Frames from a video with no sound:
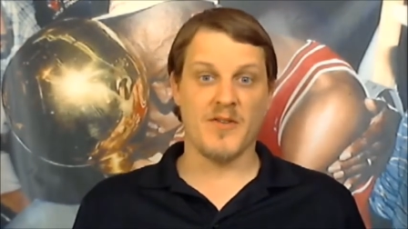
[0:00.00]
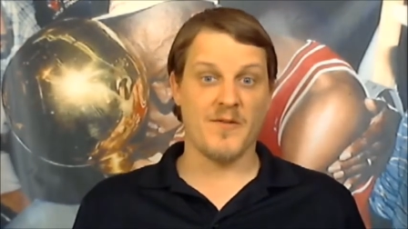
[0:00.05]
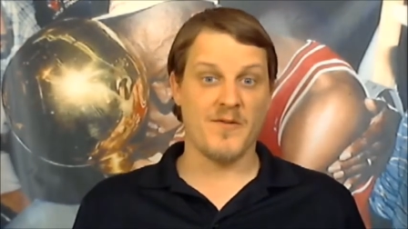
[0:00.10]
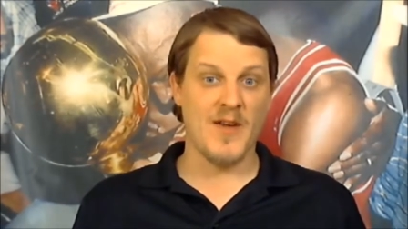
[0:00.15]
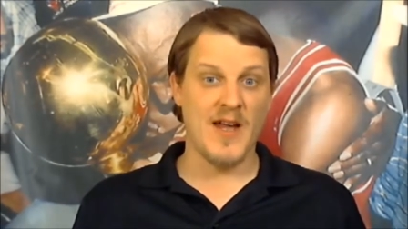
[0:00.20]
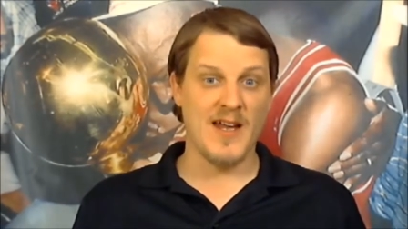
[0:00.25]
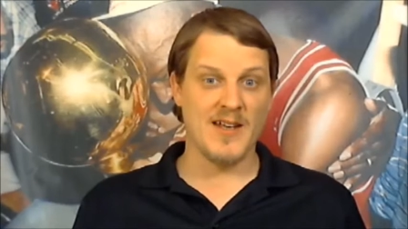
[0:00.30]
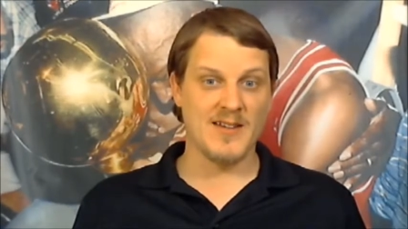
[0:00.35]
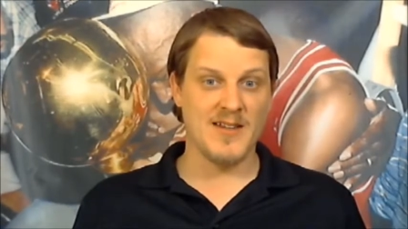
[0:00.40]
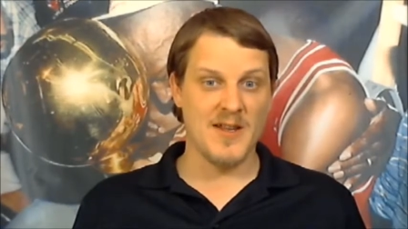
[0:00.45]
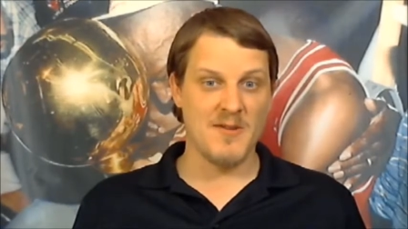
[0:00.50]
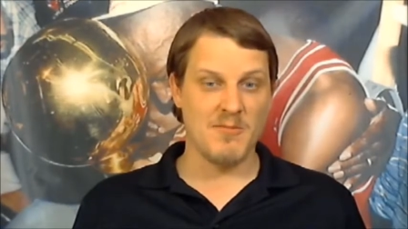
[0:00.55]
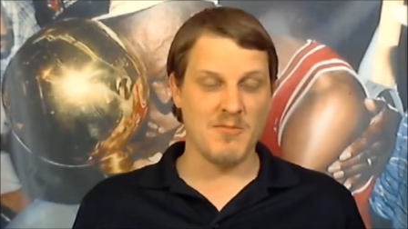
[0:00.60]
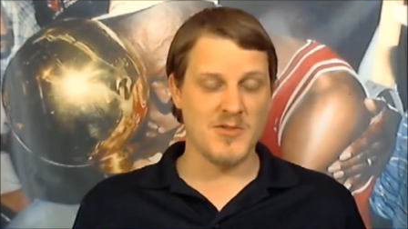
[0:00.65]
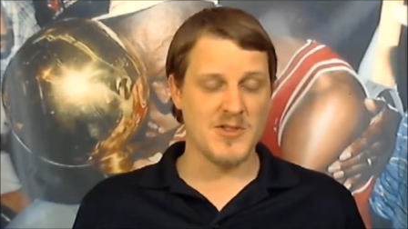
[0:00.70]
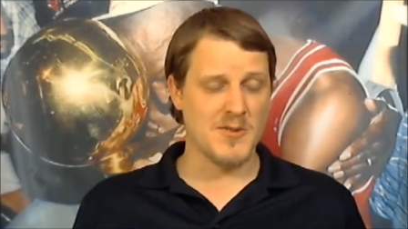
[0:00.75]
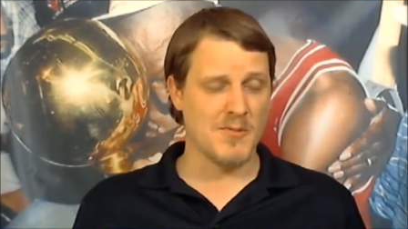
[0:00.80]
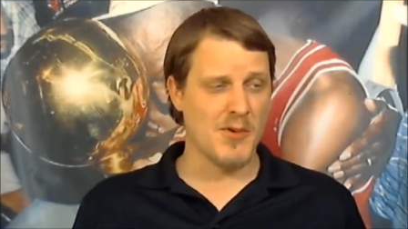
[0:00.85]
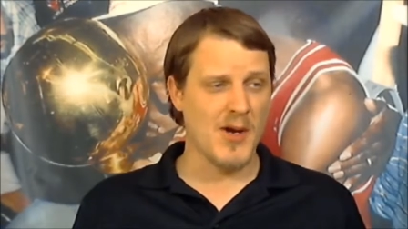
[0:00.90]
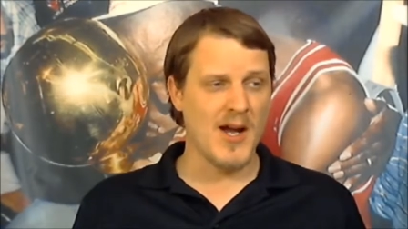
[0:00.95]
In fact, they
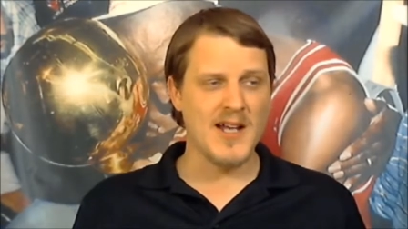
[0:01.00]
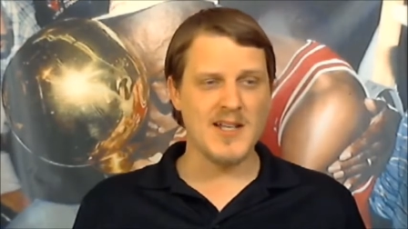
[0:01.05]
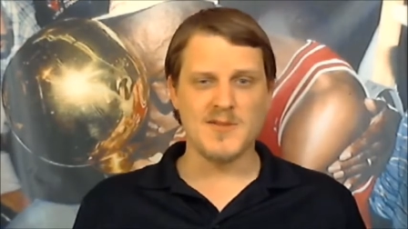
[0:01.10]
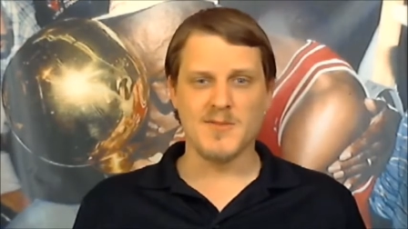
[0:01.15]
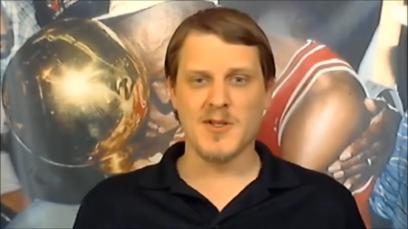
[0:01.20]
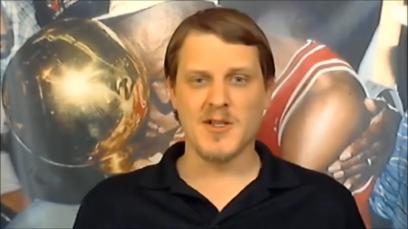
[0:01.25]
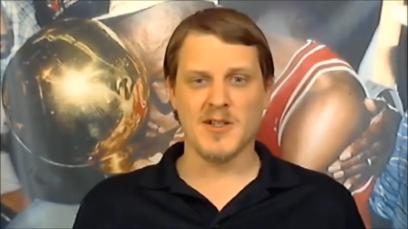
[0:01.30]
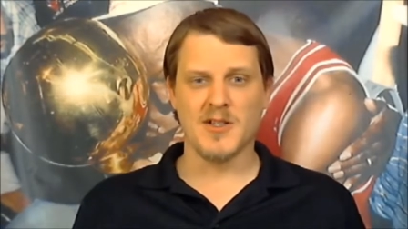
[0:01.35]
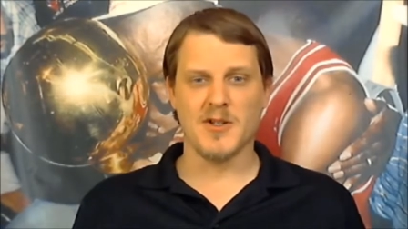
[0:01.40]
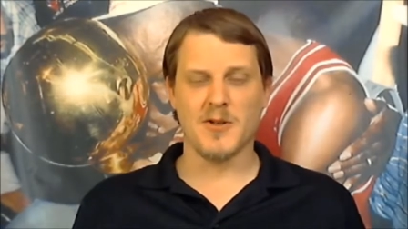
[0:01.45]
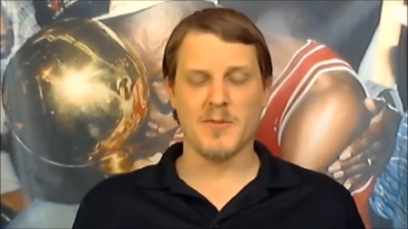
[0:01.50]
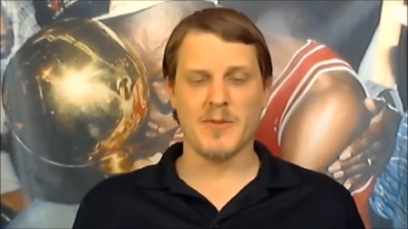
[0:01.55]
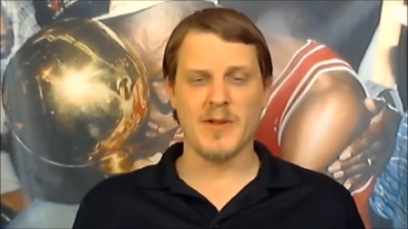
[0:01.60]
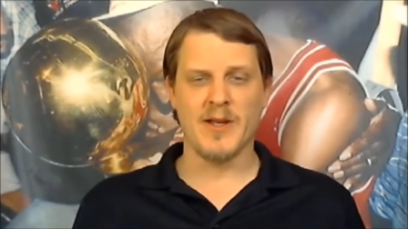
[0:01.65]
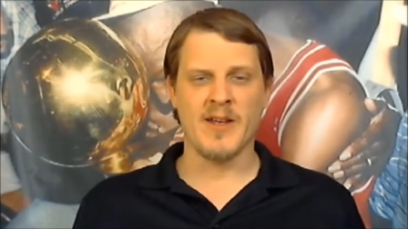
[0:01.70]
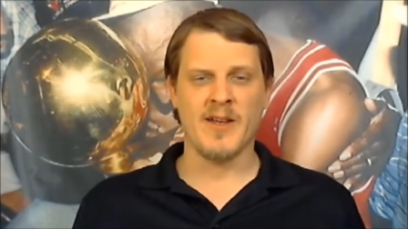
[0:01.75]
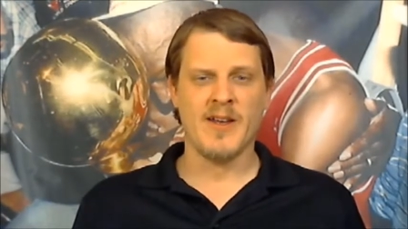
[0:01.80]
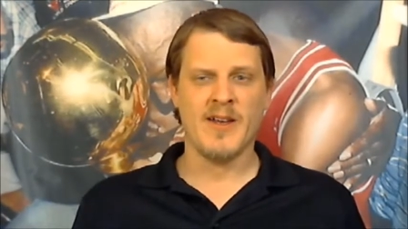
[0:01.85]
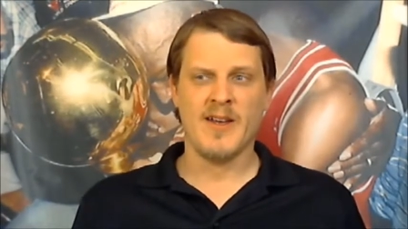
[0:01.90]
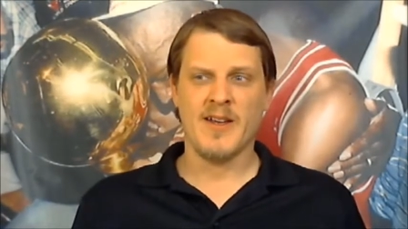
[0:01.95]
surprised me a little
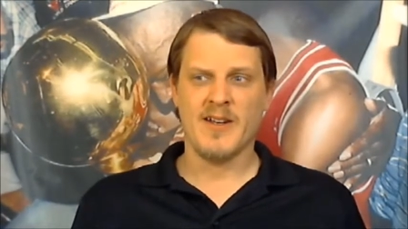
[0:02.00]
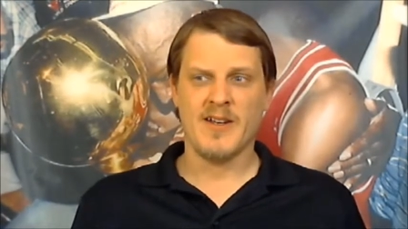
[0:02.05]
bit